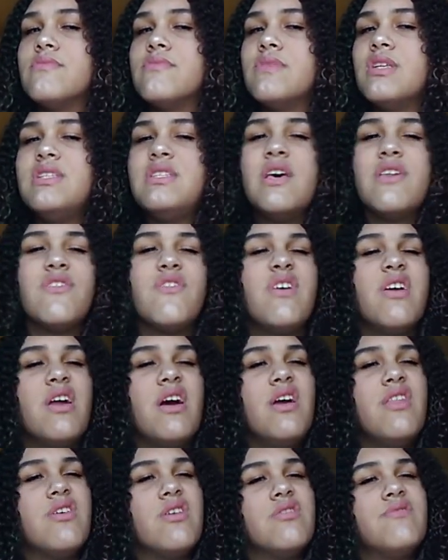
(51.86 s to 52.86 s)
In 10th grade
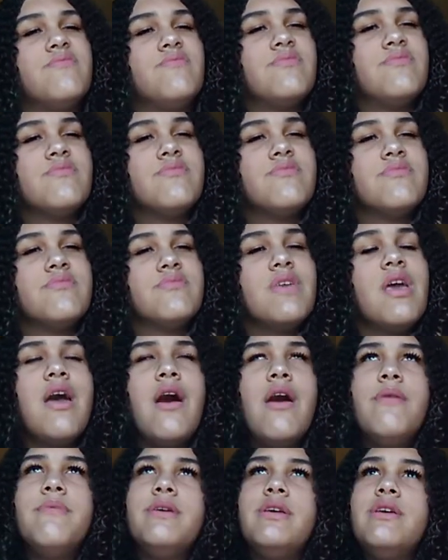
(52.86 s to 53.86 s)
either.
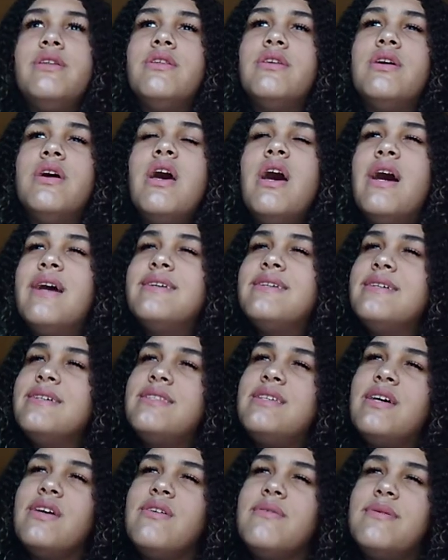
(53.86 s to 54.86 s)
I mean, I should
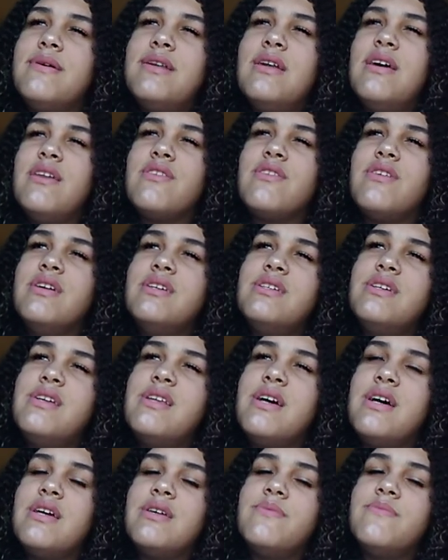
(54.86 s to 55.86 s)
tell you about 9th grade,
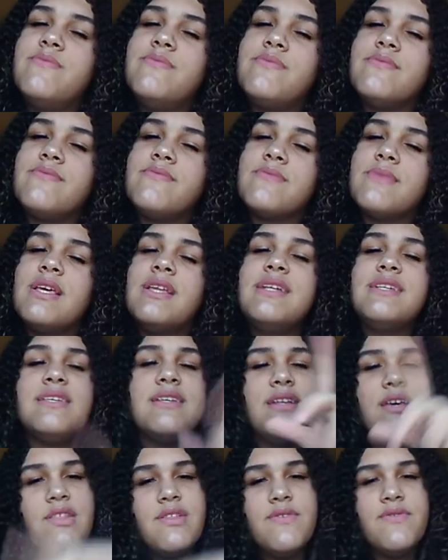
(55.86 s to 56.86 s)
shouldn't I? That's
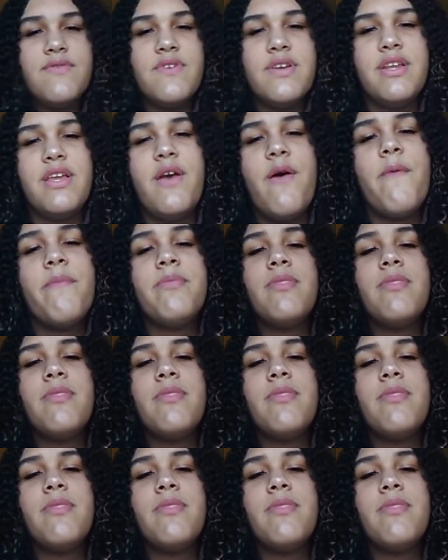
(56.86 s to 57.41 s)
another video.